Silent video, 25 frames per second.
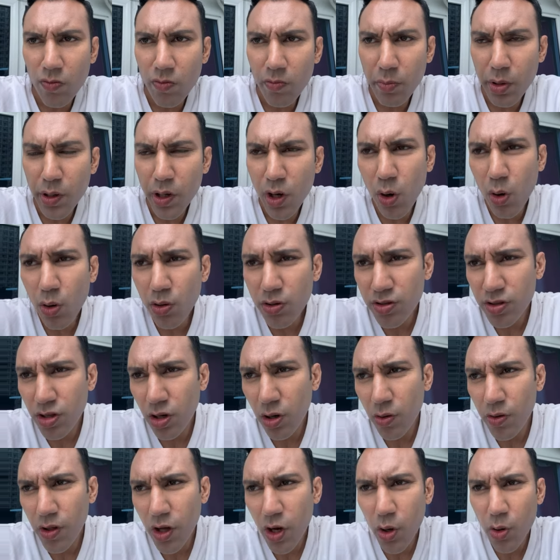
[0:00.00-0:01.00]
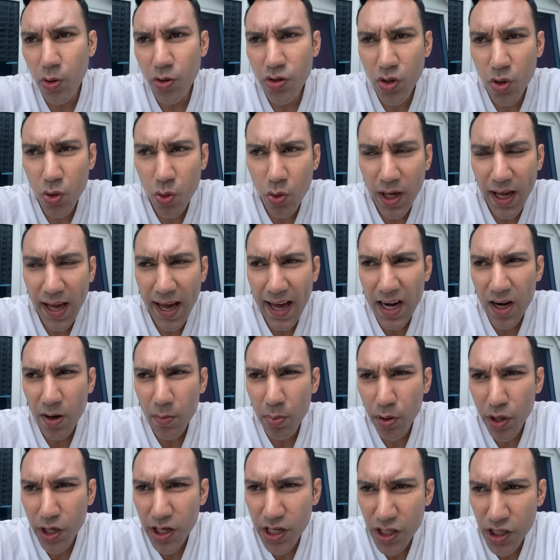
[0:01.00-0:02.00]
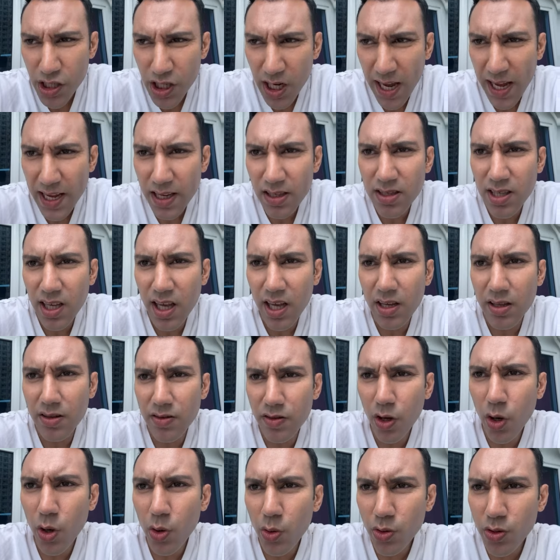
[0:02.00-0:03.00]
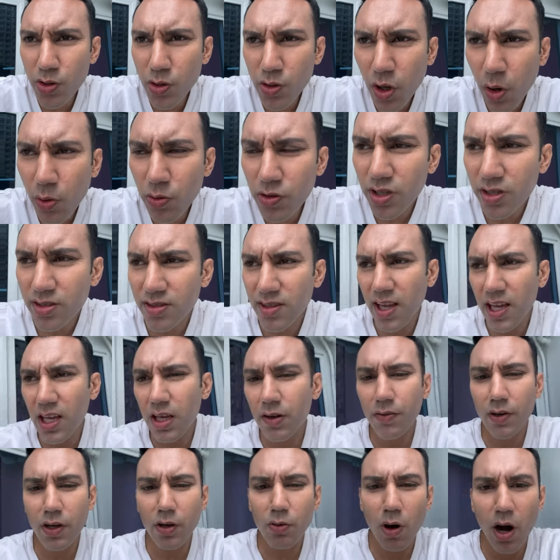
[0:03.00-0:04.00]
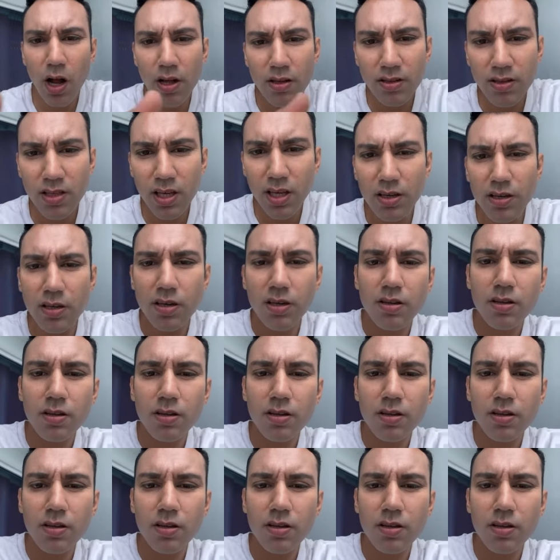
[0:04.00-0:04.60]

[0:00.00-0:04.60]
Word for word: But also those who can appreciate it, those who don't just take it for granted.